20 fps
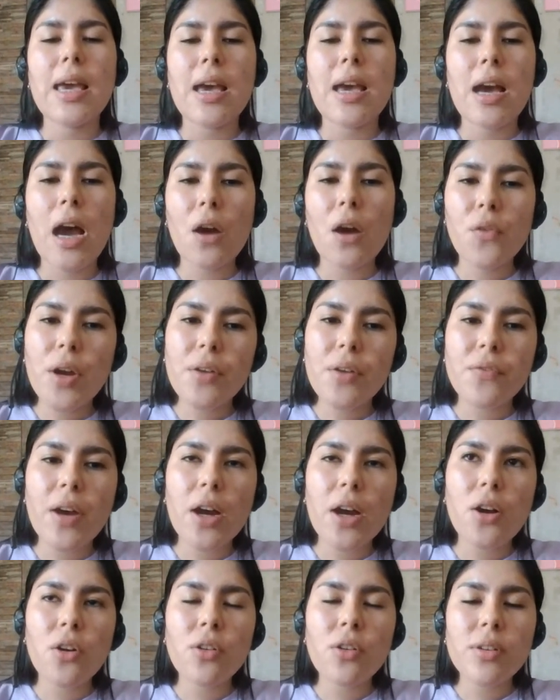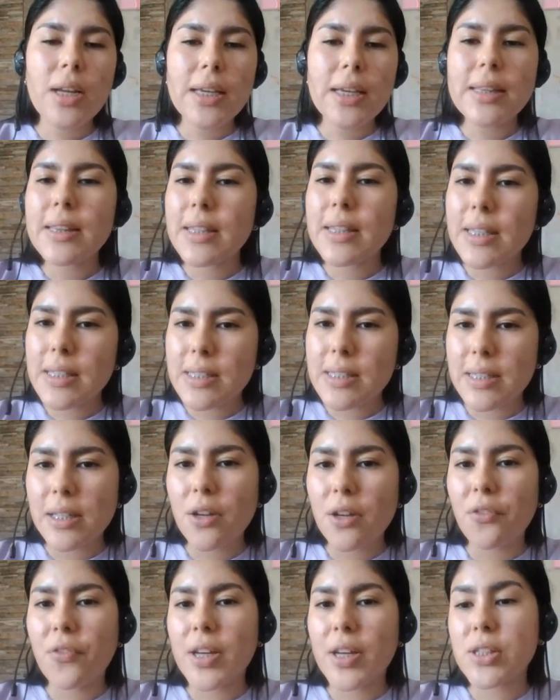However, online teaching
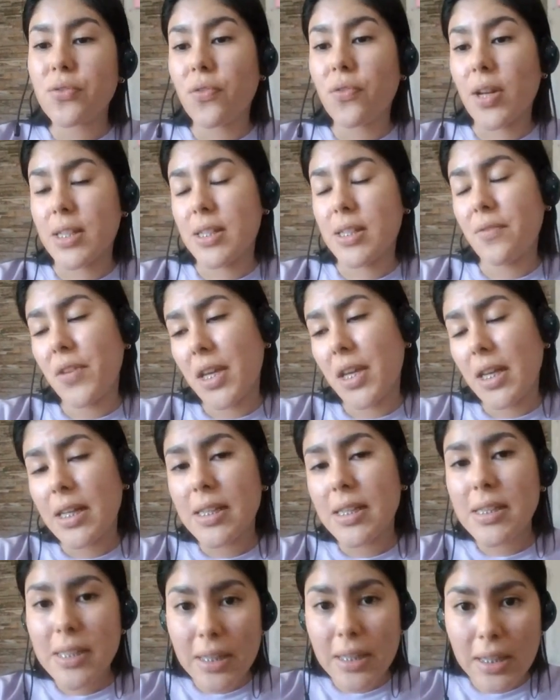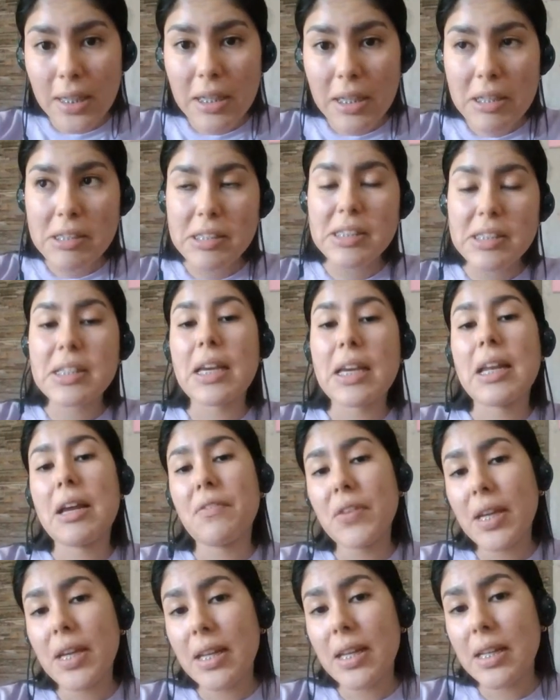offers flexibility,
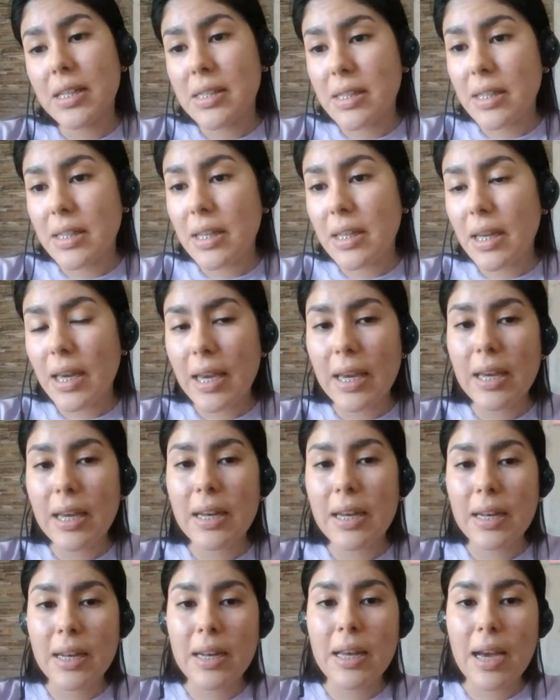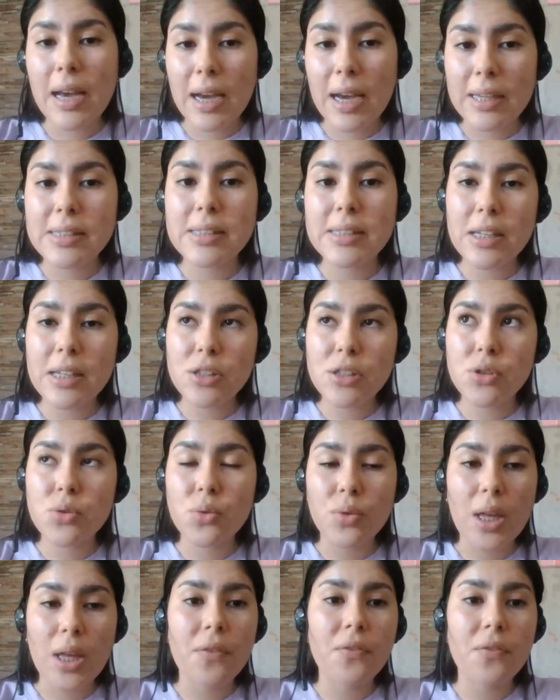scalability, and access
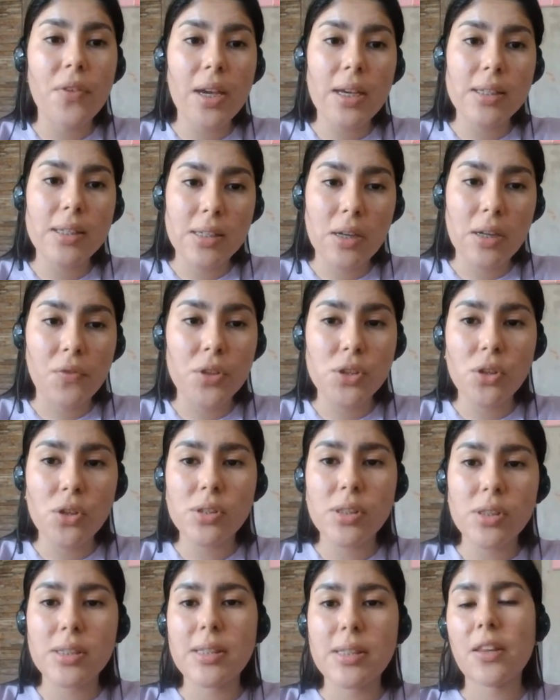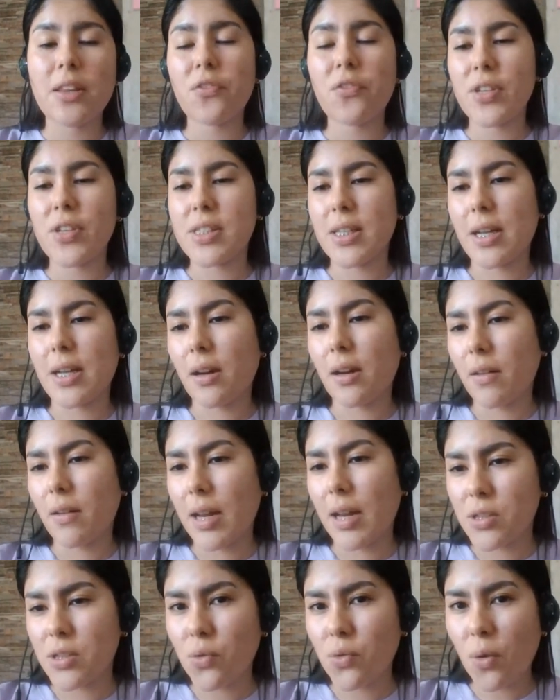to diverse resources that physical
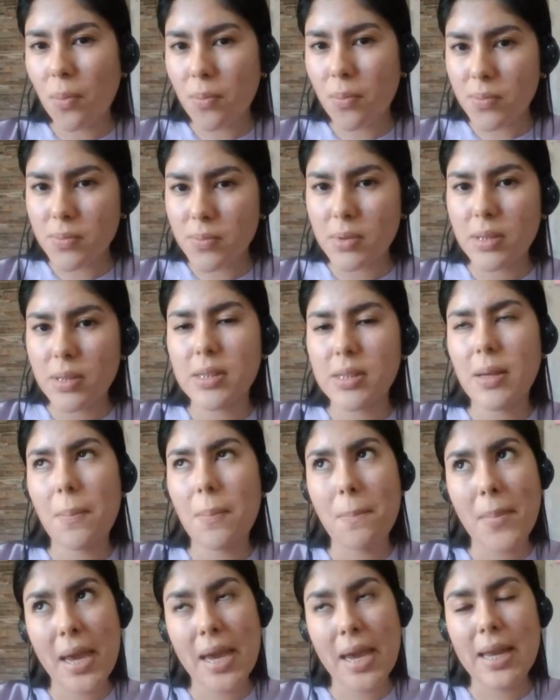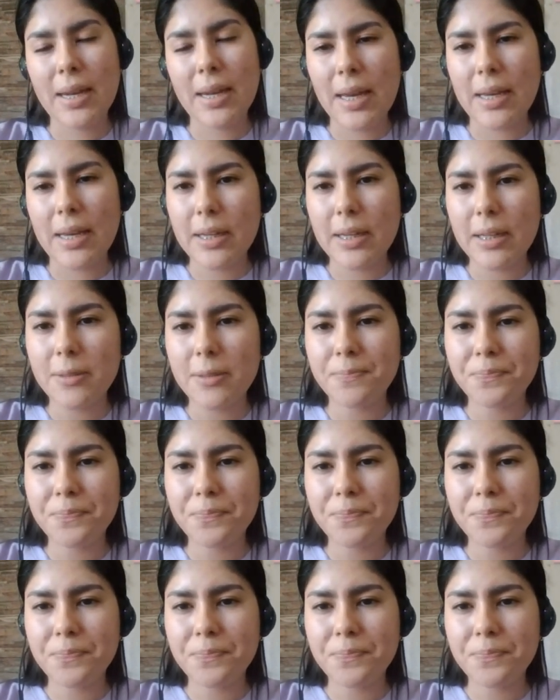classrooms may lack.